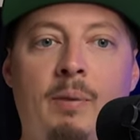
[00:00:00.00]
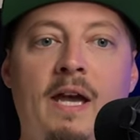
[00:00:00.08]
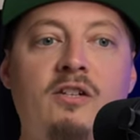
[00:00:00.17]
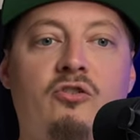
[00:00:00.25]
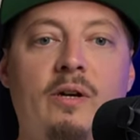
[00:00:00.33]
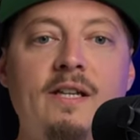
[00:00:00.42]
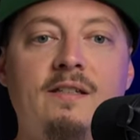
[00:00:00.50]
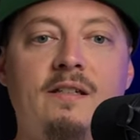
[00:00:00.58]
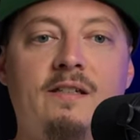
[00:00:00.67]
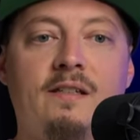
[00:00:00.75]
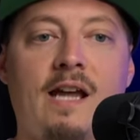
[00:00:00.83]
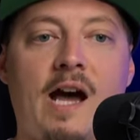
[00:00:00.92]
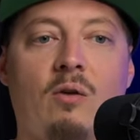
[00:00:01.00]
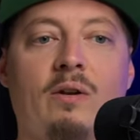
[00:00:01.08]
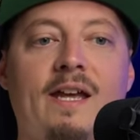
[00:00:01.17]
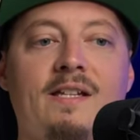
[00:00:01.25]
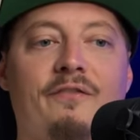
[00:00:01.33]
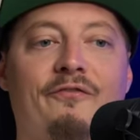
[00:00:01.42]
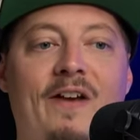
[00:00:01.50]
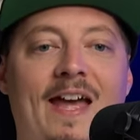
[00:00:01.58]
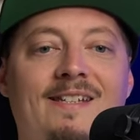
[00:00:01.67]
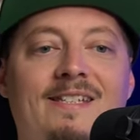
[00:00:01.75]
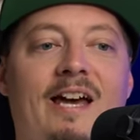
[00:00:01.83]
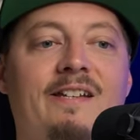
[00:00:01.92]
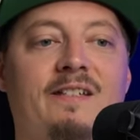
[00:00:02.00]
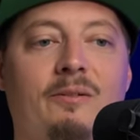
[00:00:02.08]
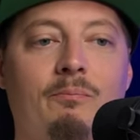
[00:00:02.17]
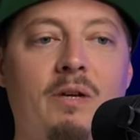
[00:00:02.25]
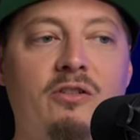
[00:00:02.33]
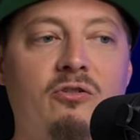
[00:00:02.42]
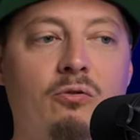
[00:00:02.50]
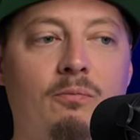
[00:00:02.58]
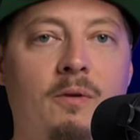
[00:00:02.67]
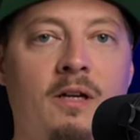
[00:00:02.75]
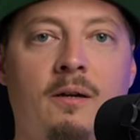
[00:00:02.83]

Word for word: Pedritas not only has a fantastic menu,